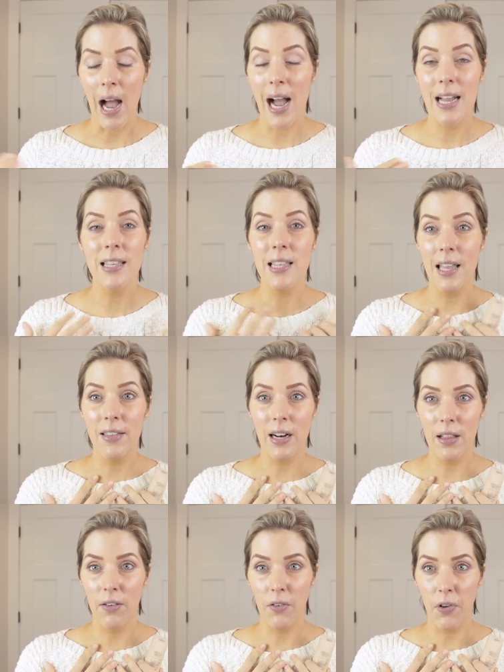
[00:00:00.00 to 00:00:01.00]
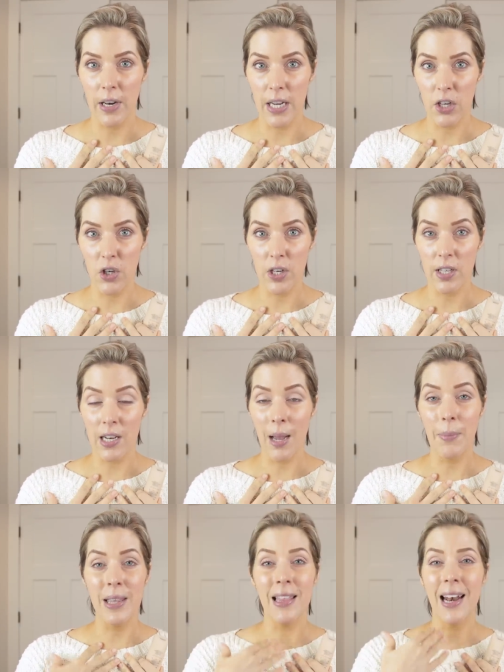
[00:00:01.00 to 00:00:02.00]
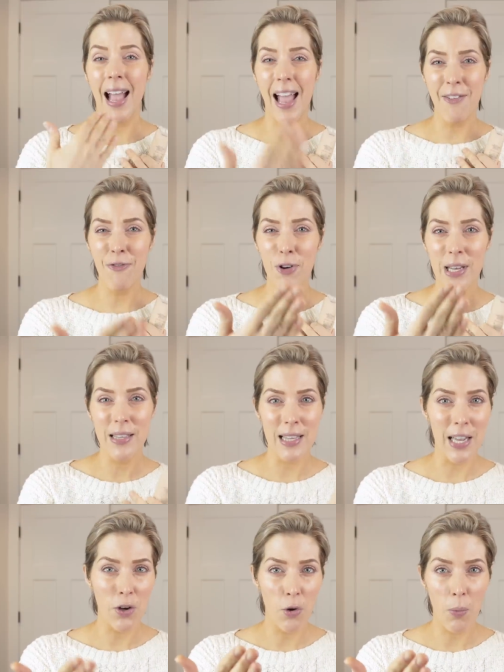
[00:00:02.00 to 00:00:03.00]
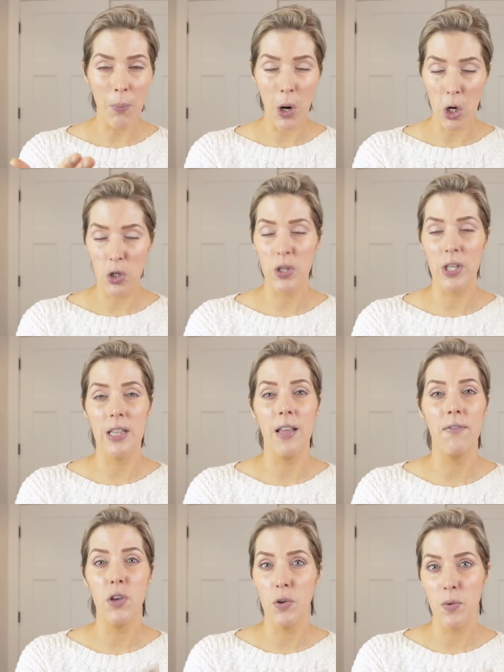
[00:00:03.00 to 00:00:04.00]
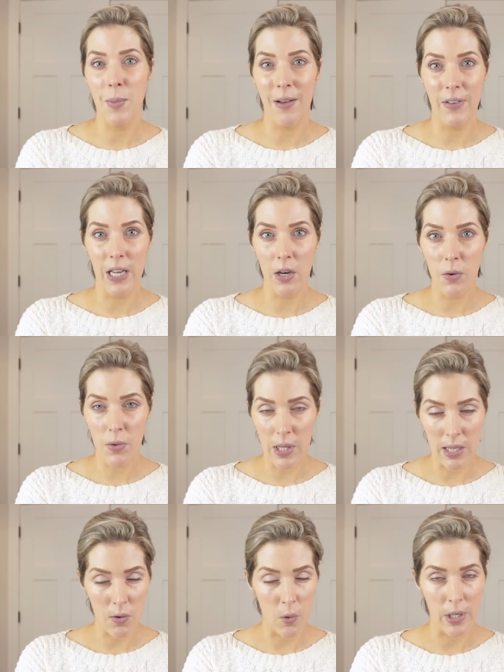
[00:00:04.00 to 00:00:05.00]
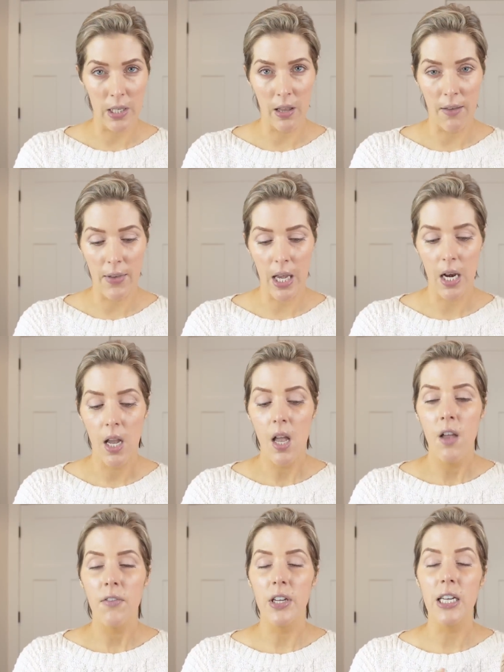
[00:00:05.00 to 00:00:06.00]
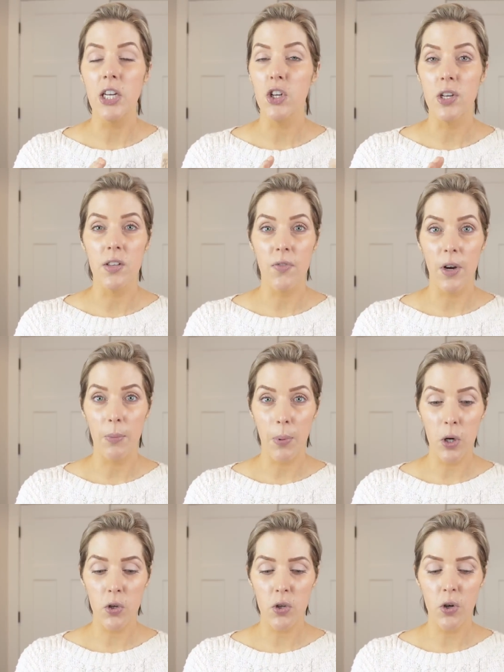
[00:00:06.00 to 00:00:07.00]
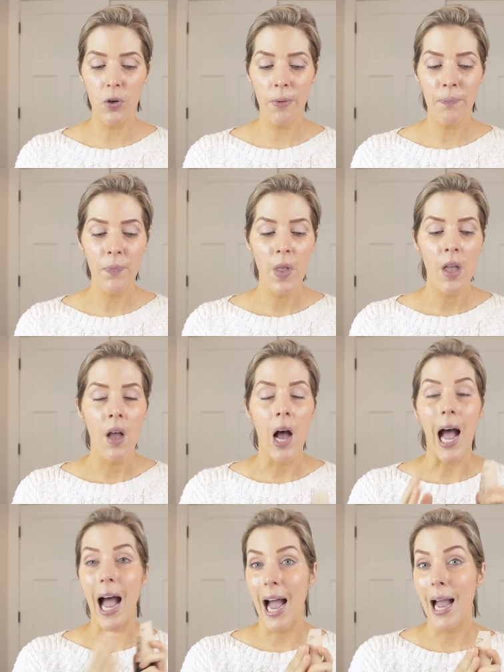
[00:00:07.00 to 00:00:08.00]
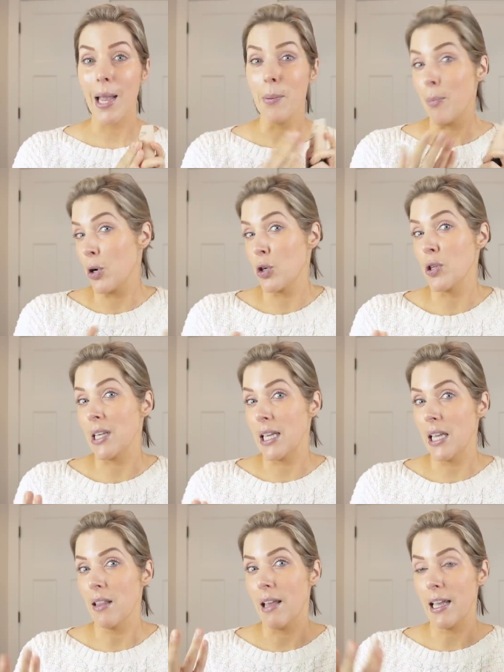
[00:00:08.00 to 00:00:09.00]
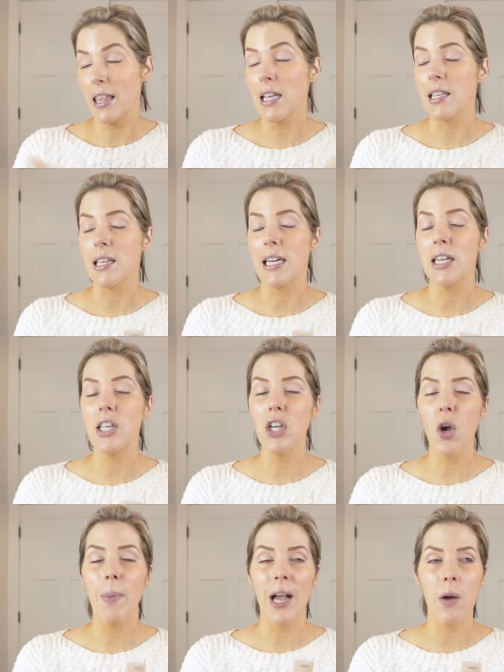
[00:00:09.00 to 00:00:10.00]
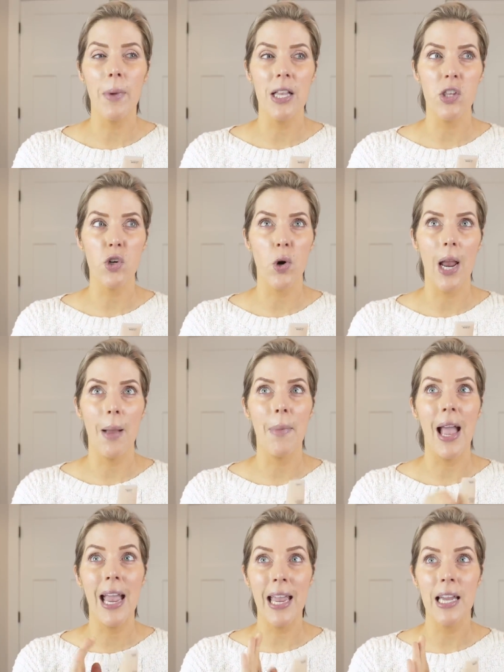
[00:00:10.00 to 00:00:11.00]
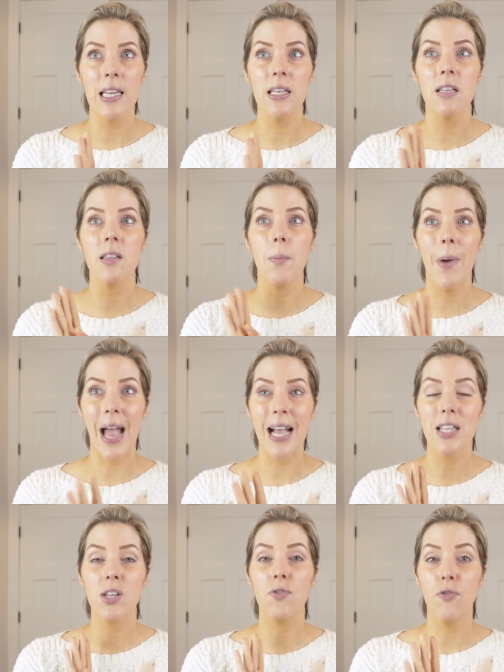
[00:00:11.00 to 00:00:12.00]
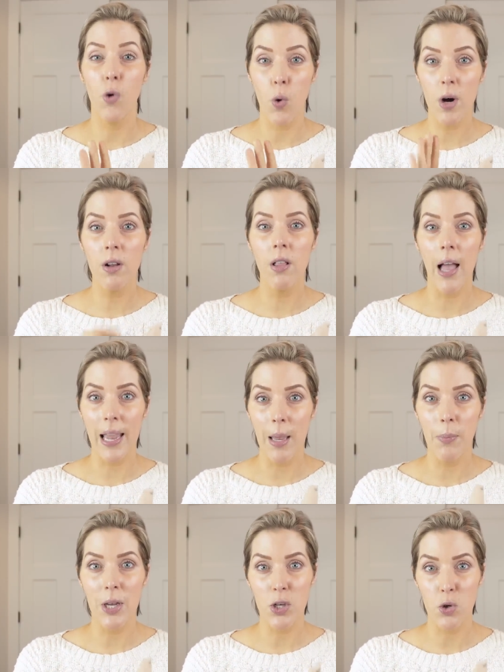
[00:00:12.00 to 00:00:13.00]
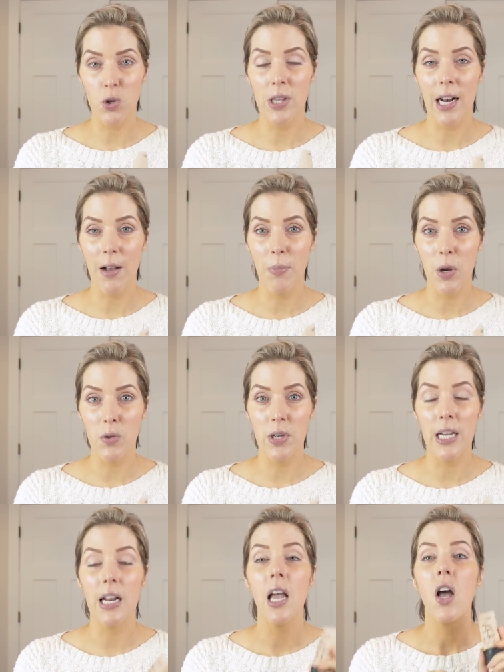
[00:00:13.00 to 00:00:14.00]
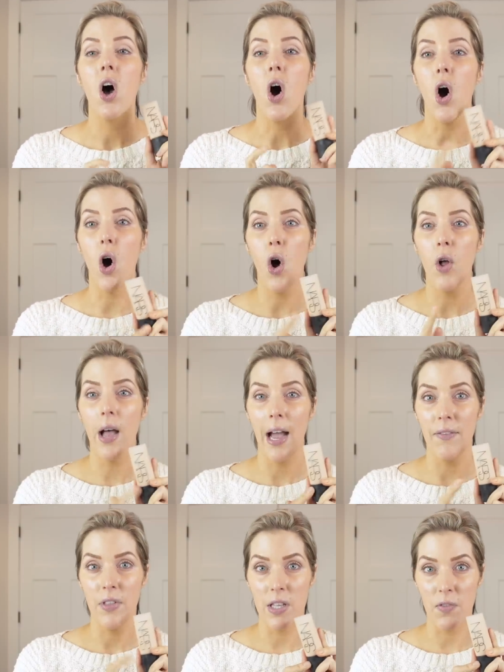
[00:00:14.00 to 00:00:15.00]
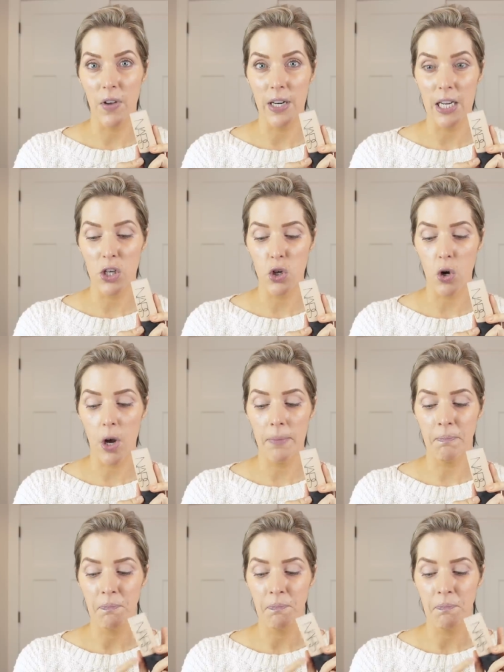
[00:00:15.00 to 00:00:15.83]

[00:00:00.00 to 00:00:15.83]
I say that I love a foundation does not mean that every single person that views my videos is going to love it. Foundation is very personal. I personally like this. And I did go back on my Instagram, and the past four client pictures that I posted all have this foundation on.